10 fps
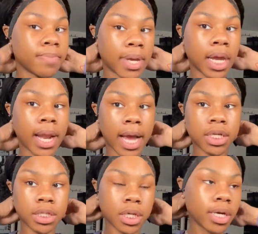band
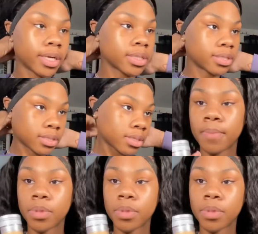actually hurts.